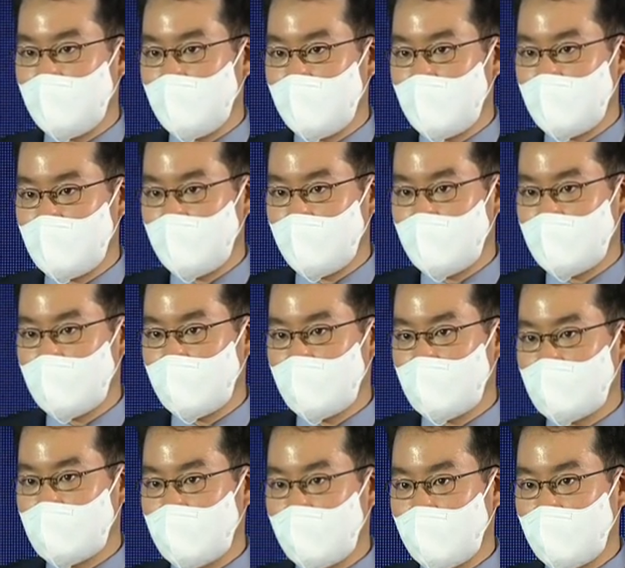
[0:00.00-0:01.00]
These
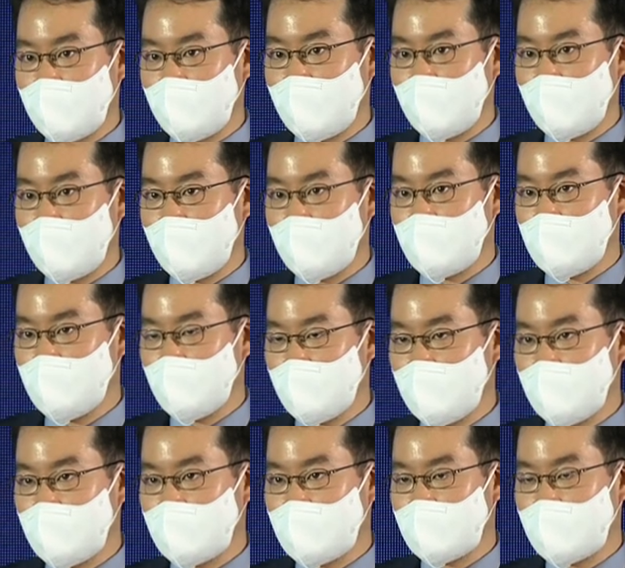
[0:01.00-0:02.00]
research
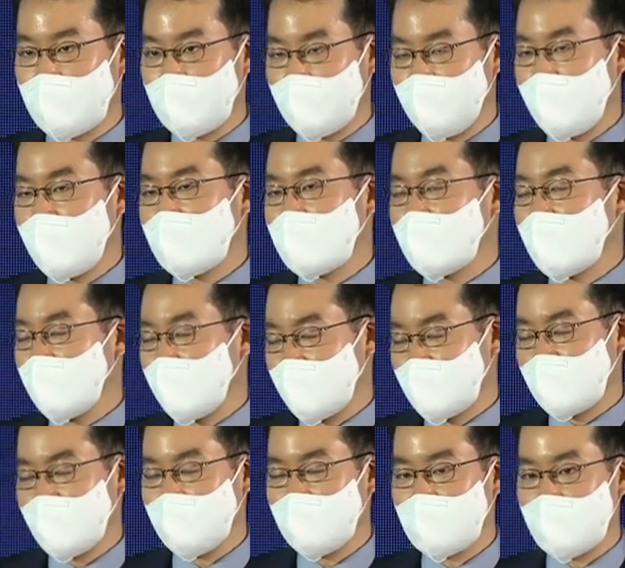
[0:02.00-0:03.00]
makes some
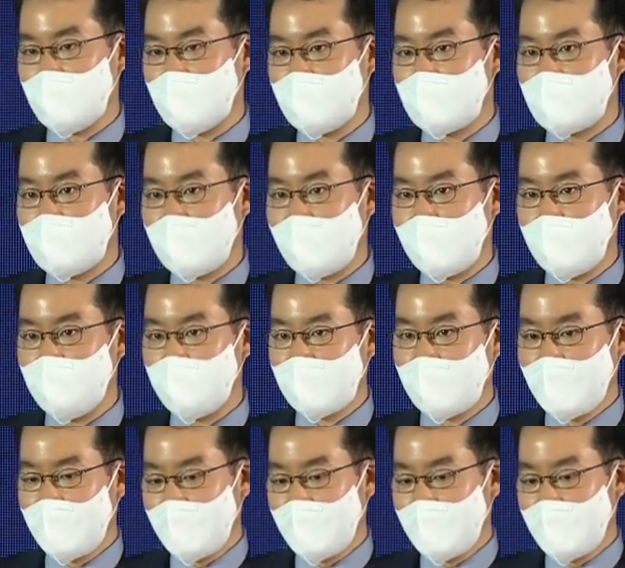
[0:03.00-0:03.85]
assumptions that